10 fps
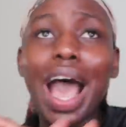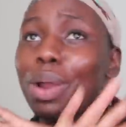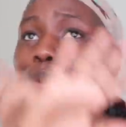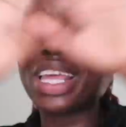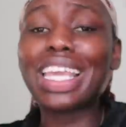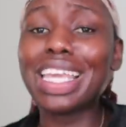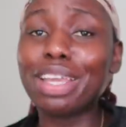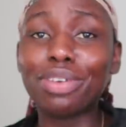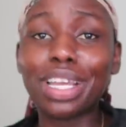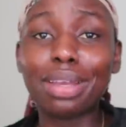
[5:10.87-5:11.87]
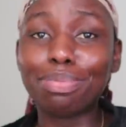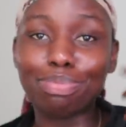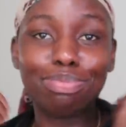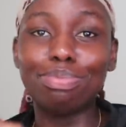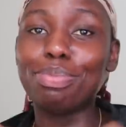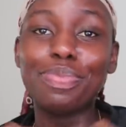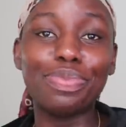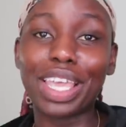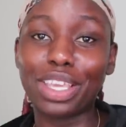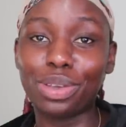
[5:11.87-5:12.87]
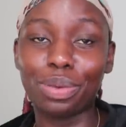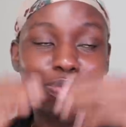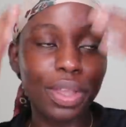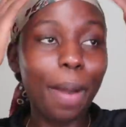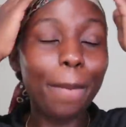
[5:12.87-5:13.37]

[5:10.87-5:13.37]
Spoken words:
I don't want to hear it. Thank you.